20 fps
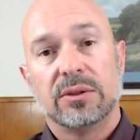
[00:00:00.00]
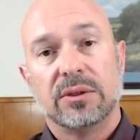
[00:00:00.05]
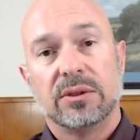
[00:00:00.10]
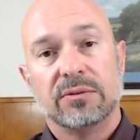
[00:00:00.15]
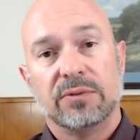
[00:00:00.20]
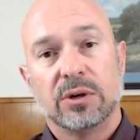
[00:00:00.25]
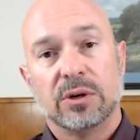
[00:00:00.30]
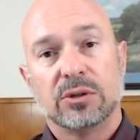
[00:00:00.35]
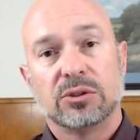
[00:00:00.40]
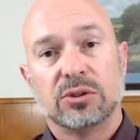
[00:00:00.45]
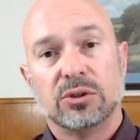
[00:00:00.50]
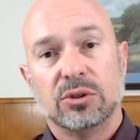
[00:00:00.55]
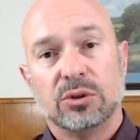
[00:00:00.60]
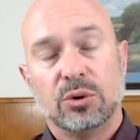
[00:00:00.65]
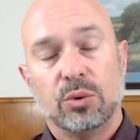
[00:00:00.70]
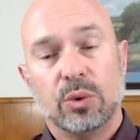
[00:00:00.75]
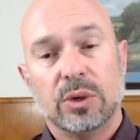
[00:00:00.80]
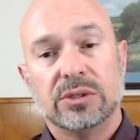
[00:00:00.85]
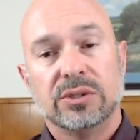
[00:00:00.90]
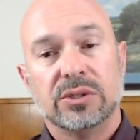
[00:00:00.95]
the first 2
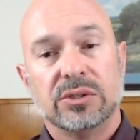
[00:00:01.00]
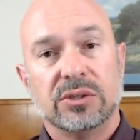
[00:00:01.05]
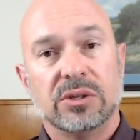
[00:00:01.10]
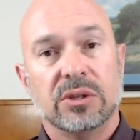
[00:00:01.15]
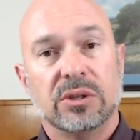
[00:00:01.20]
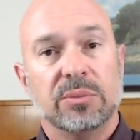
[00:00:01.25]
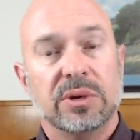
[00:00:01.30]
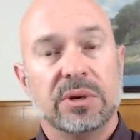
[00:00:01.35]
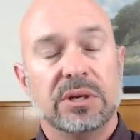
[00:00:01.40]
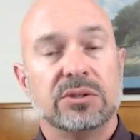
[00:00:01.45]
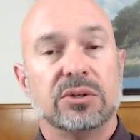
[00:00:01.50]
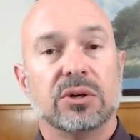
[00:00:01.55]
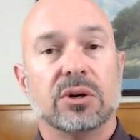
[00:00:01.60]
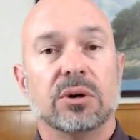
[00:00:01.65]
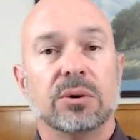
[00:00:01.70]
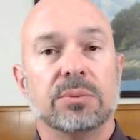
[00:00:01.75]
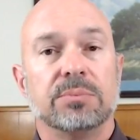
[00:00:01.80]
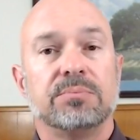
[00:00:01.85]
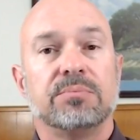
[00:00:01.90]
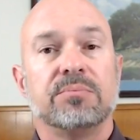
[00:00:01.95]
quizzes in the
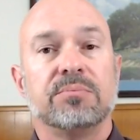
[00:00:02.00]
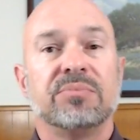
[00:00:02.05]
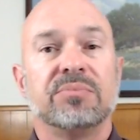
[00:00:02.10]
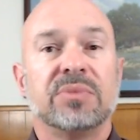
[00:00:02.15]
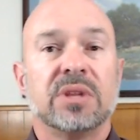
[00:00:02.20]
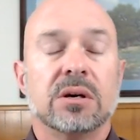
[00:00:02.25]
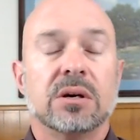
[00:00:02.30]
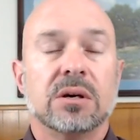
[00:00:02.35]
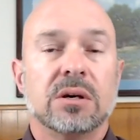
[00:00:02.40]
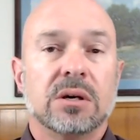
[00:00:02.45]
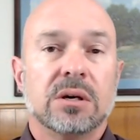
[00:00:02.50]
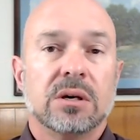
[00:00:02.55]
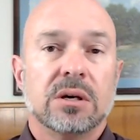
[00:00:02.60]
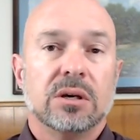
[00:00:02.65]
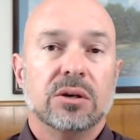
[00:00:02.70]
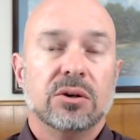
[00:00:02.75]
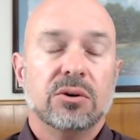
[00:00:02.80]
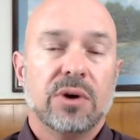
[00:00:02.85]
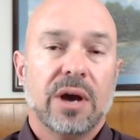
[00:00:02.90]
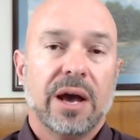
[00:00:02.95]
midterm.
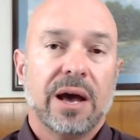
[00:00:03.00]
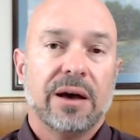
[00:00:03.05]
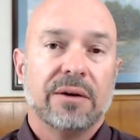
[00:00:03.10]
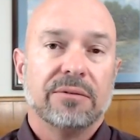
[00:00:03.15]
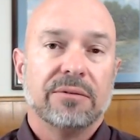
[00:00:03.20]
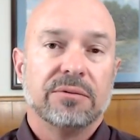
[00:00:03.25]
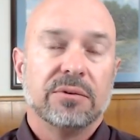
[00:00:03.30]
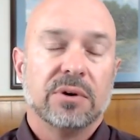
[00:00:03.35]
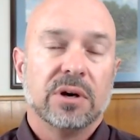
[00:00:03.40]
You have